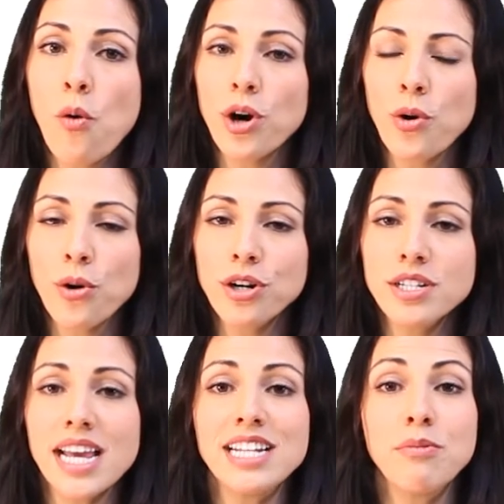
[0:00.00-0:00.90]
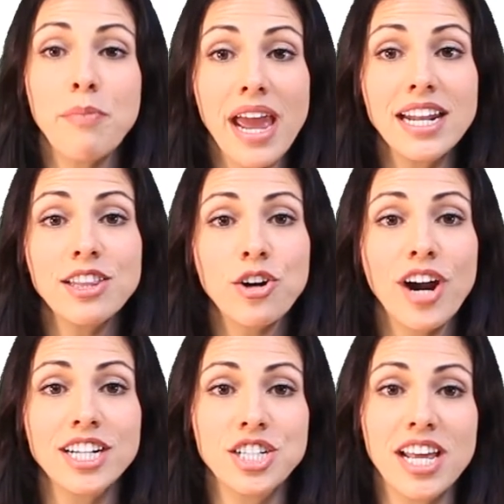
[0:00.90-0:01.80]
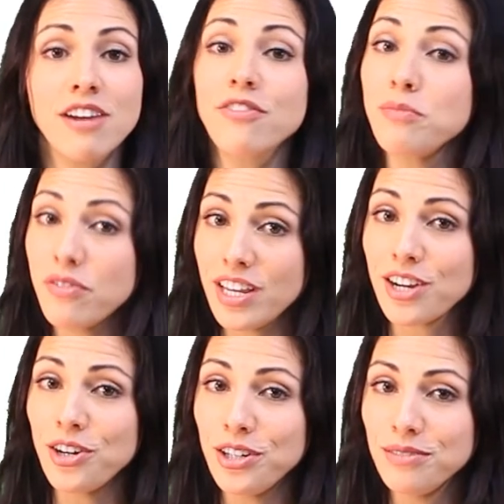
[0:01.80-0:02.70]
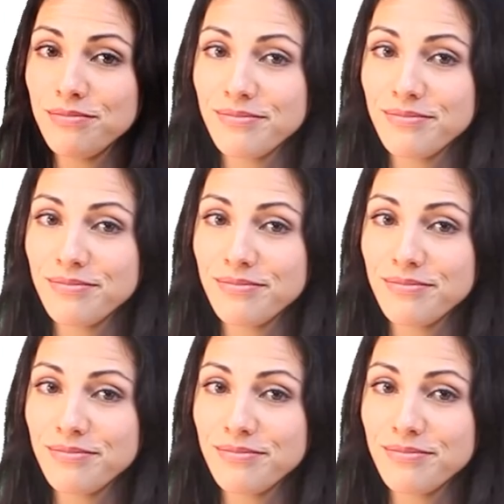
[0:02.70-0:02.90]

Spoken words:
court orders and demanding the crash data from the vehicle.